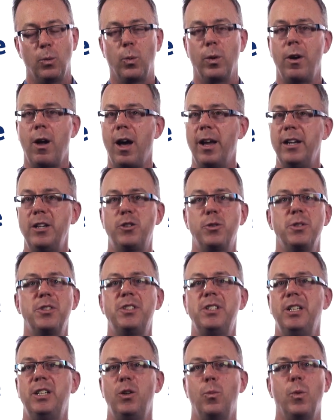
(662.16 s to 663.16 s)
We're not
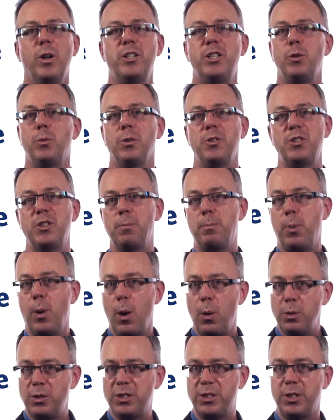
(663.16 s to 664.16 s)
interested in what you were
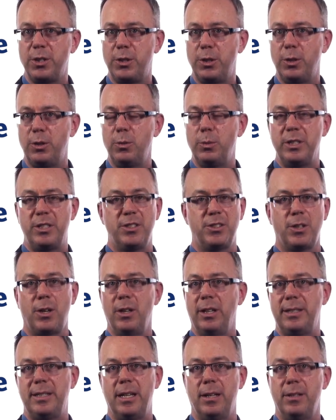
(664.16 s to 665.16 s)
supposed to do, which is
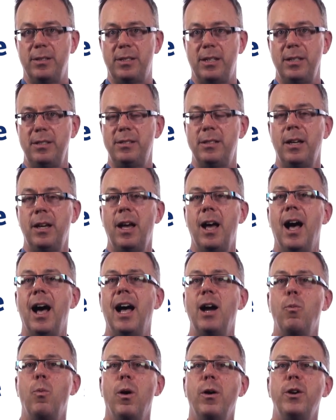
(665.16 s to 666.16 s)
all it tells us.
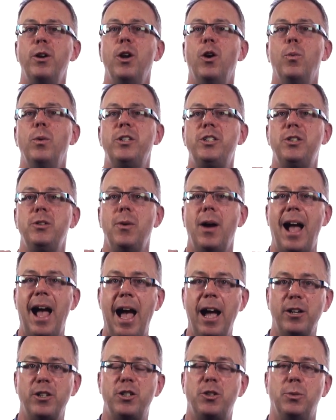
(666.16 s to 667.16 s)
I want to know what you
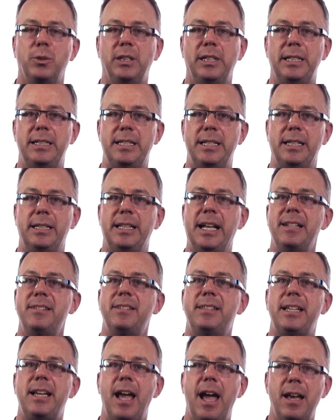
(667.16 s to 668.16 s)
actually did.
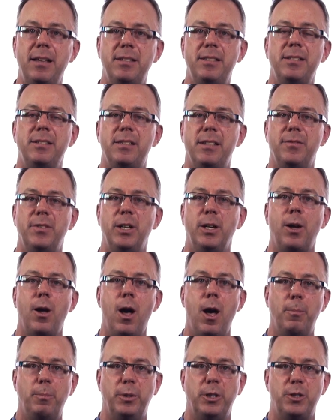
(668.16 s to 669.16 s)
That's the essence of an
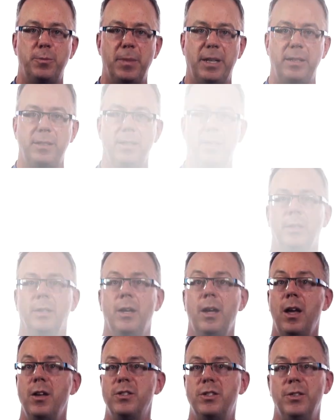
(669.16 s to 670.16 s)
accomplishment.
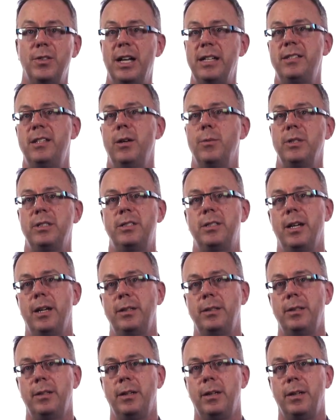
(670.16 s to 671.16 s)
So that's how it's
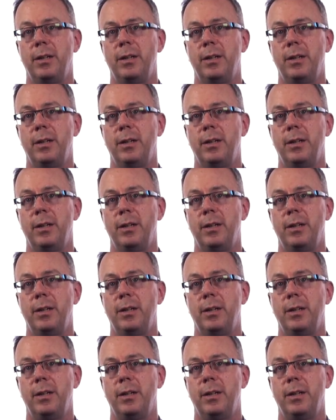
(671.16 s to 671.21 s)
done.